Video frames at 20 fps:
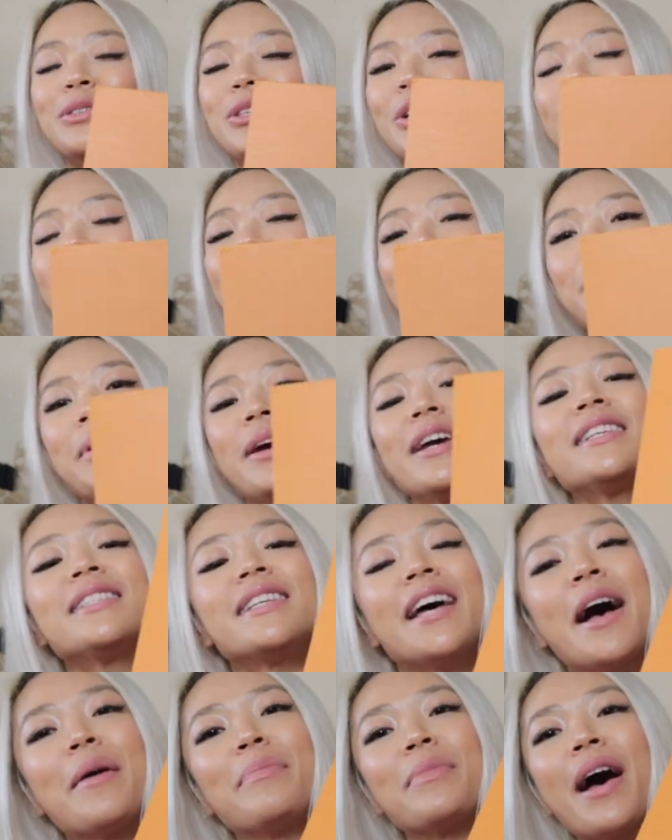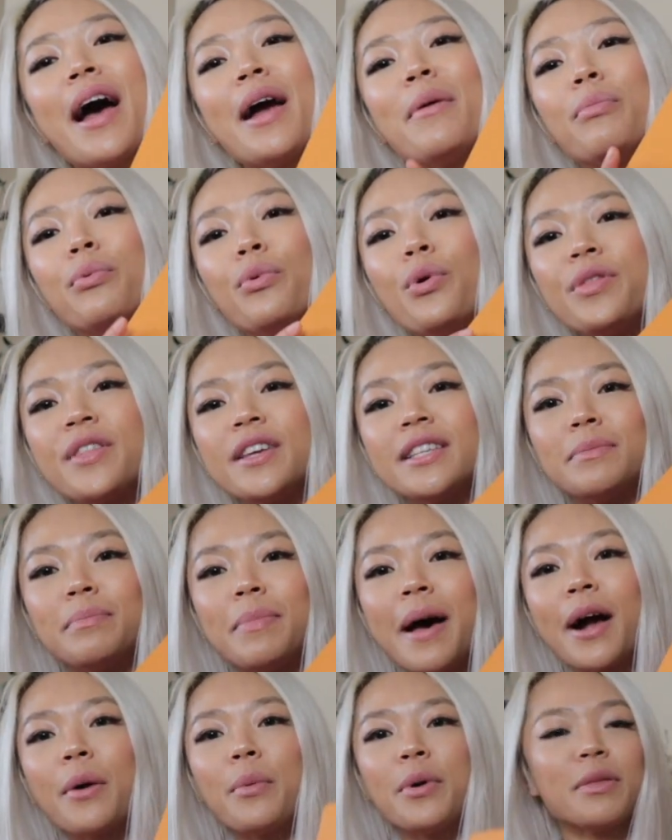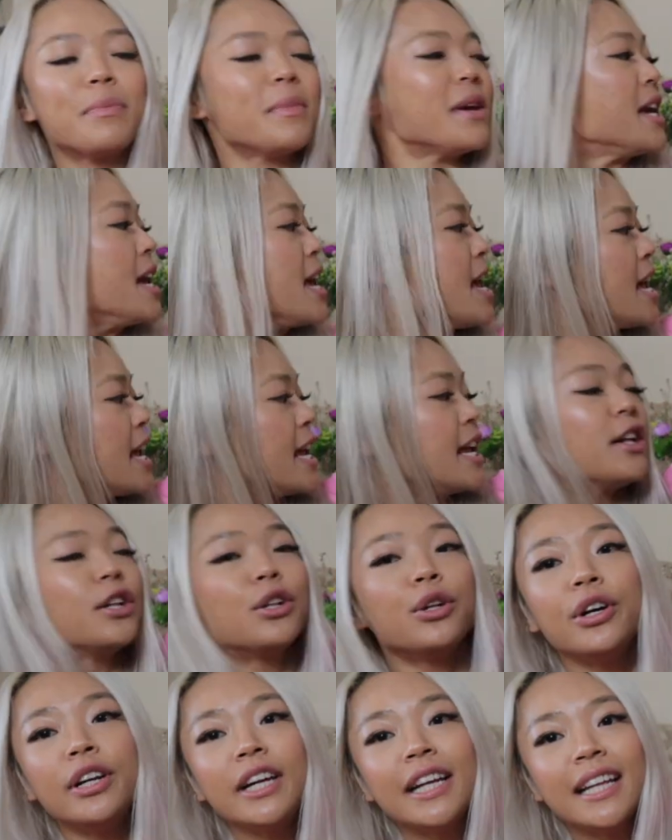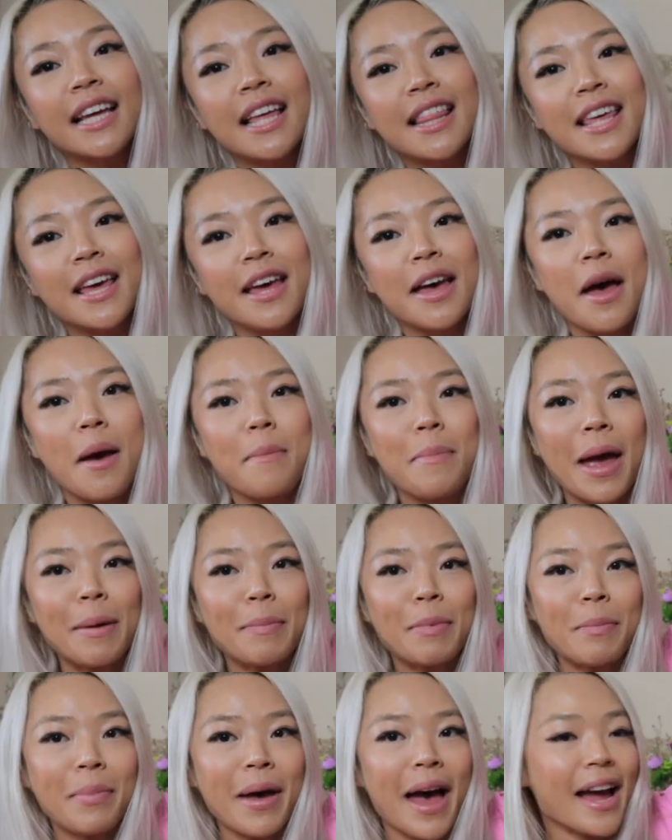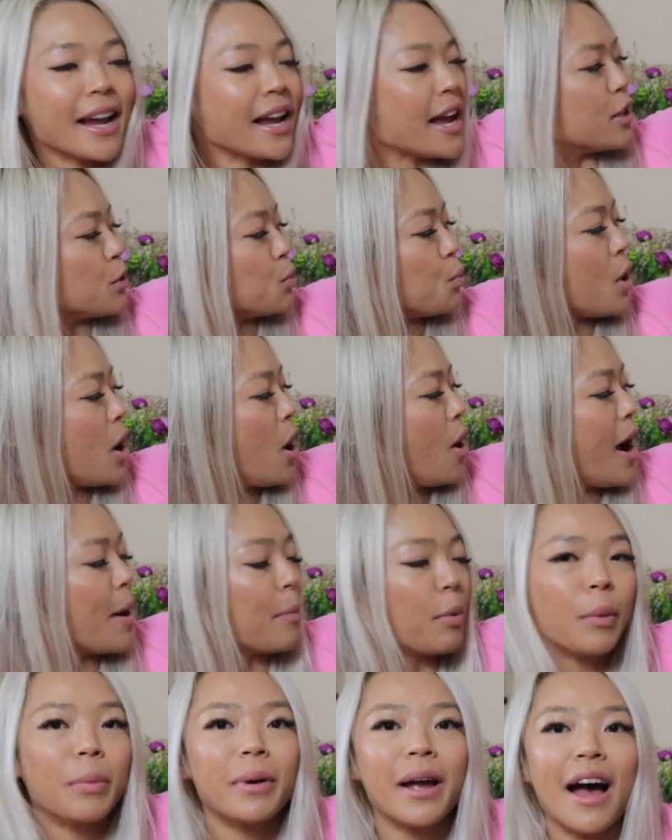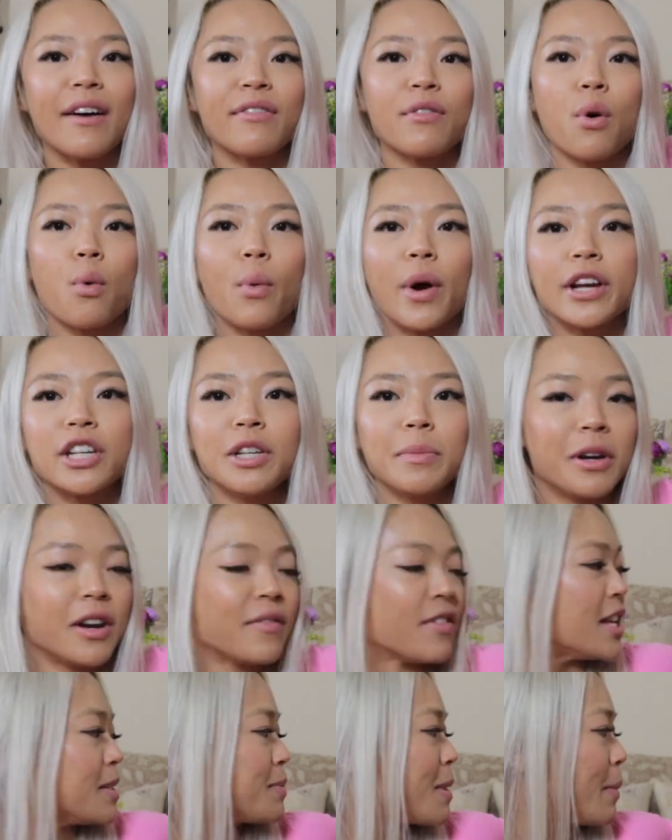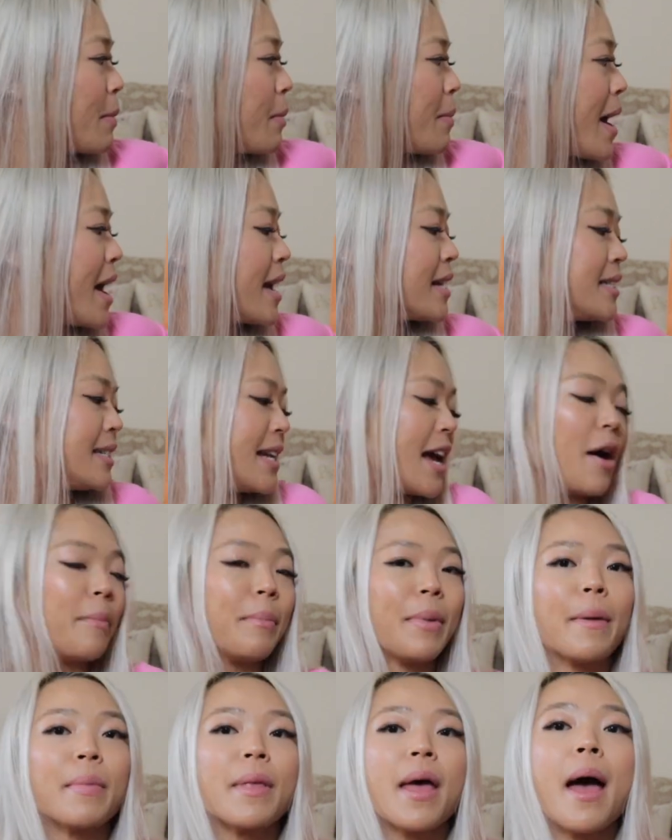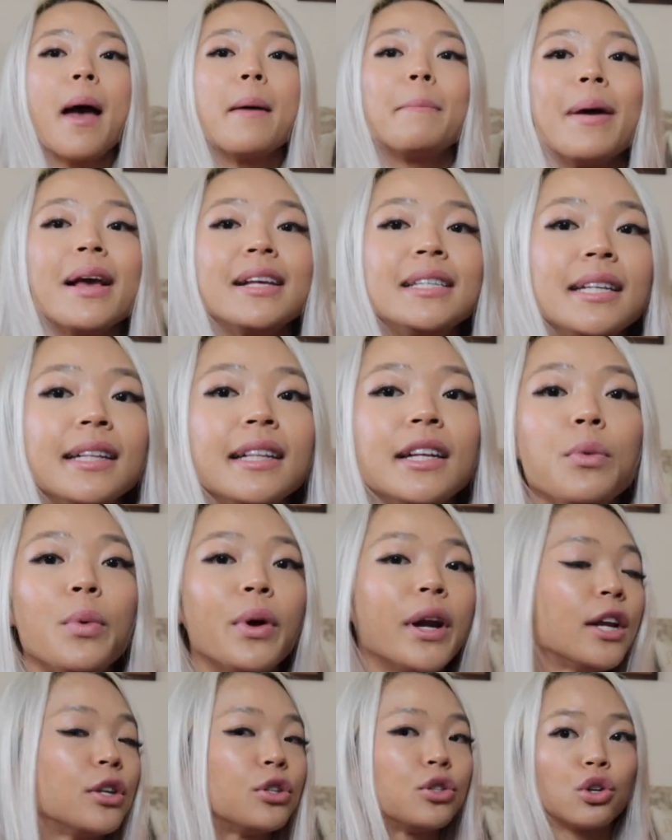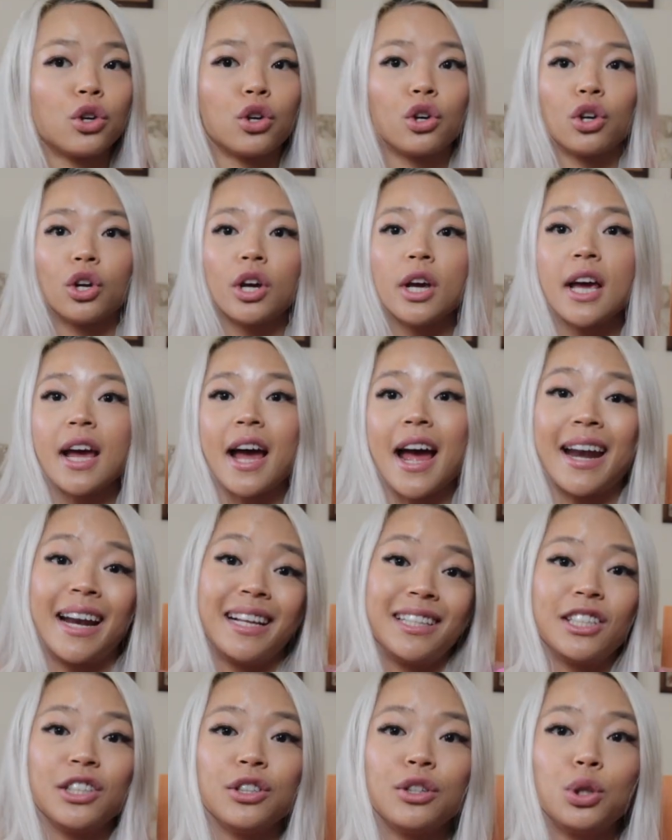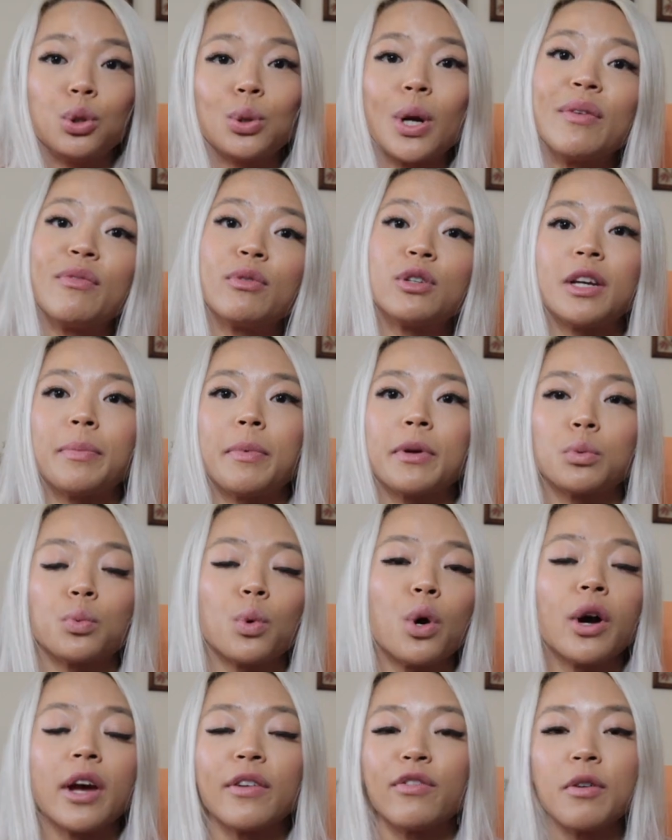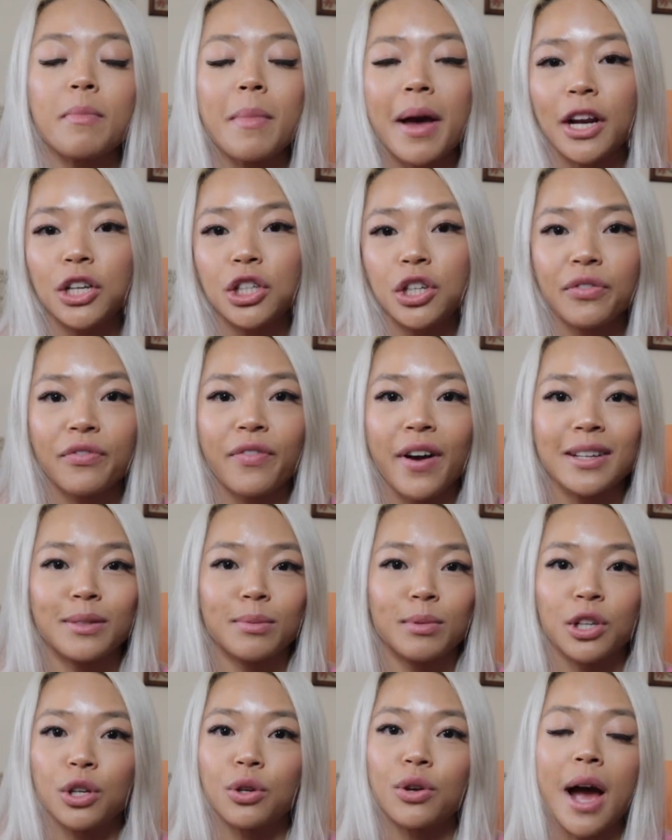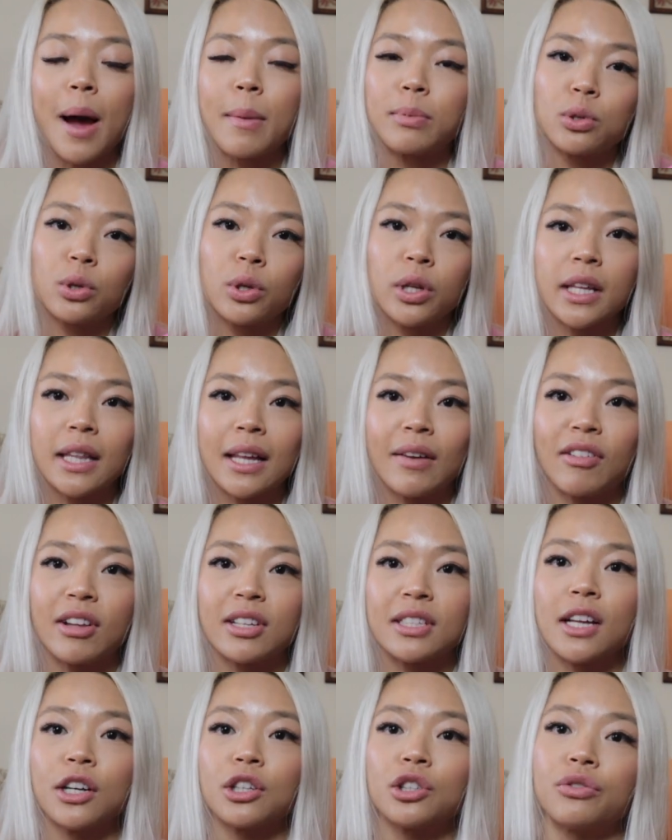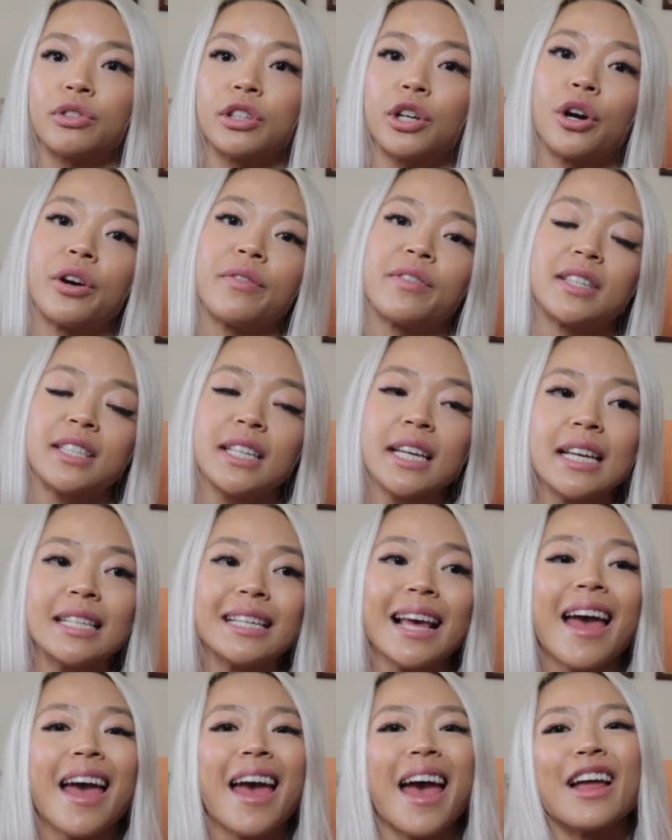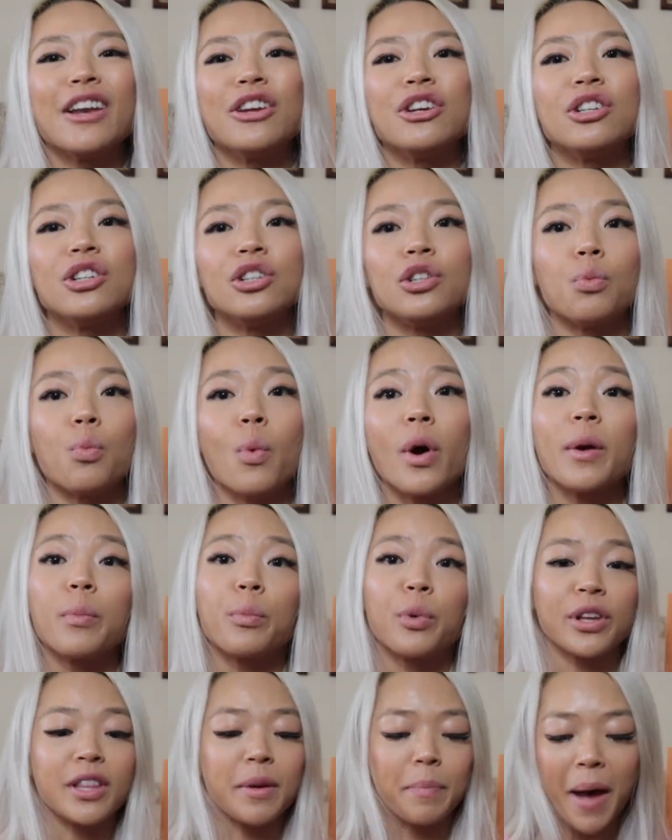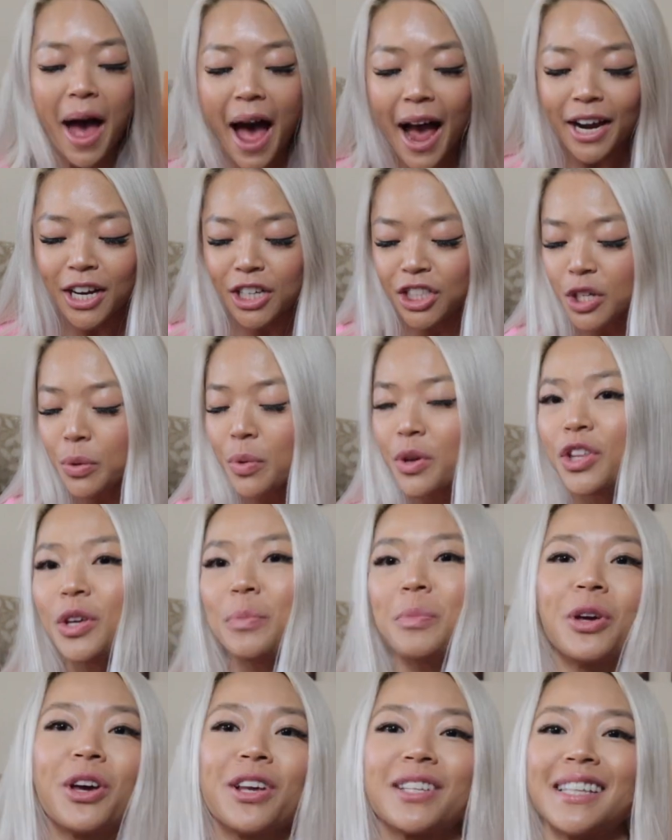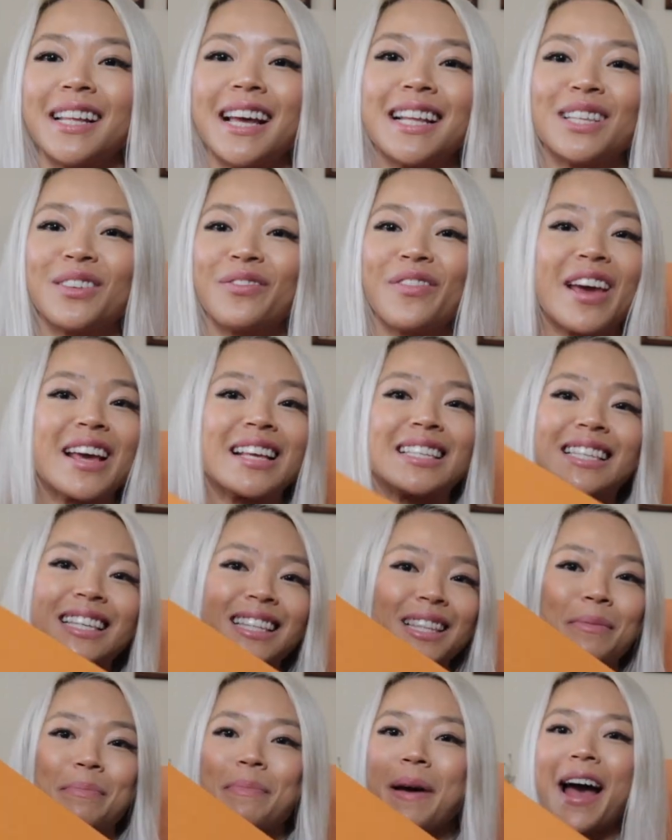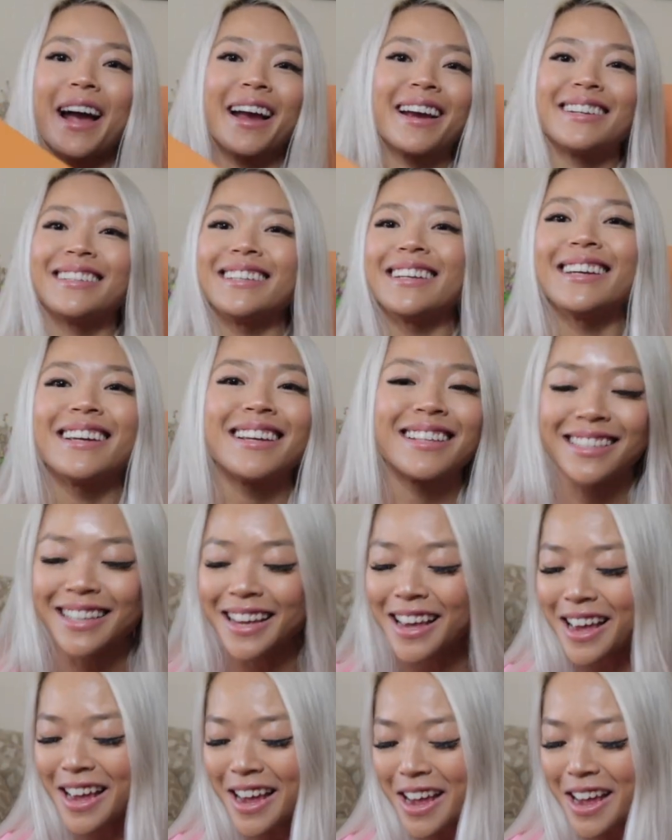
So anyways, I brought this back with me, including the paper bag as well. I probably have way too many of these paper bags now, but basically what I do, and this is a good travel tip as well, if you manage to find something you absolutely love that's luxury overseas and you want to bring the packaging with you, because let's face it, the packaging is